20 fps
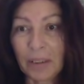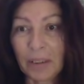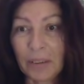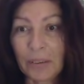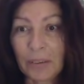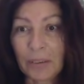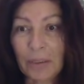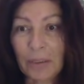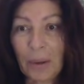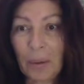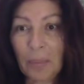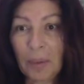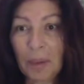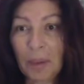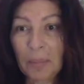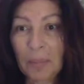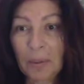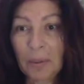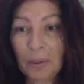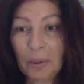So
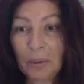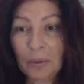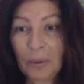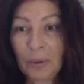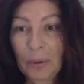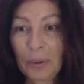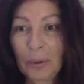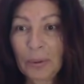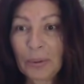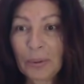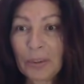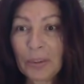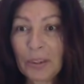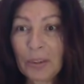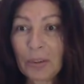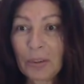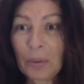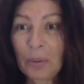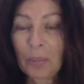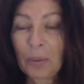my beautiful
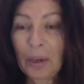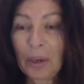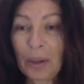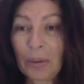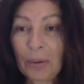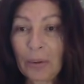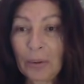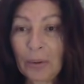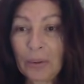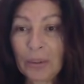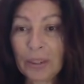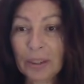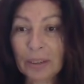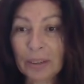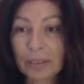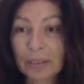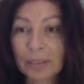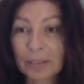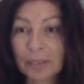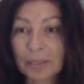sister brothers,
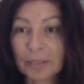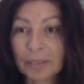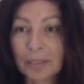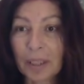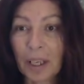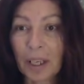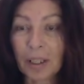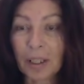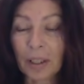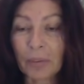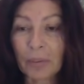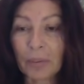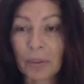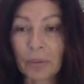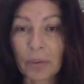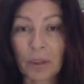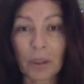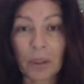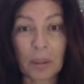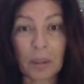I love you
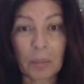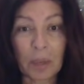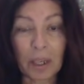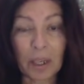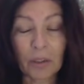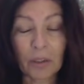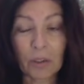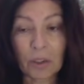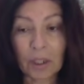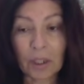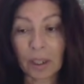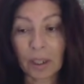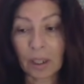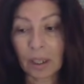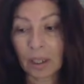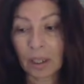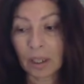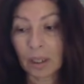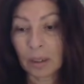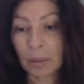very much.
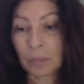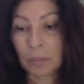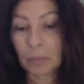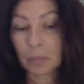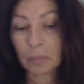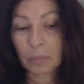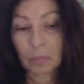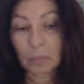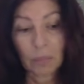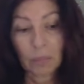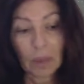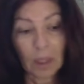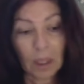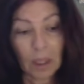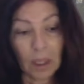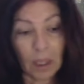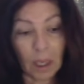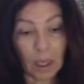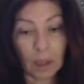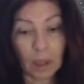
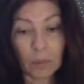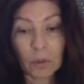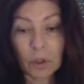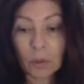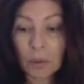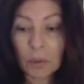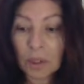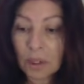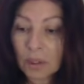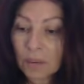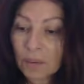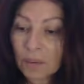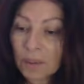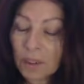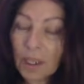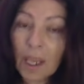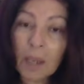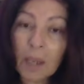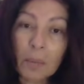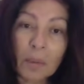I'm doing this
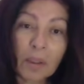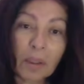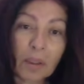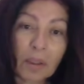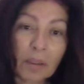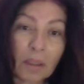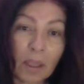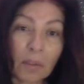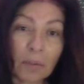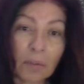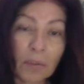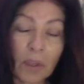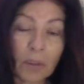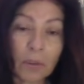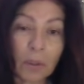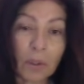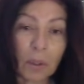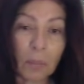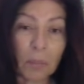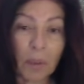today because I
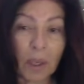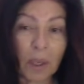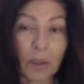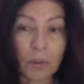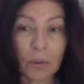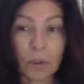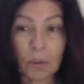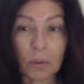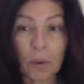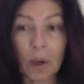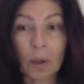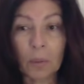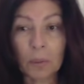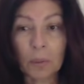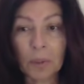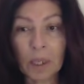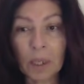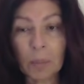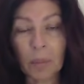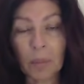felt compelled to all
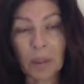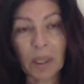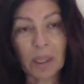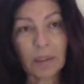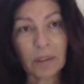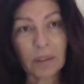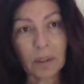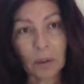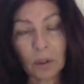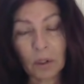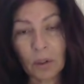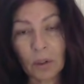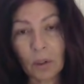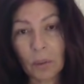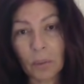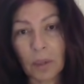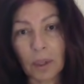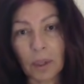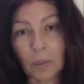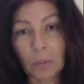week, but I said, you know
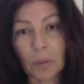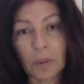what?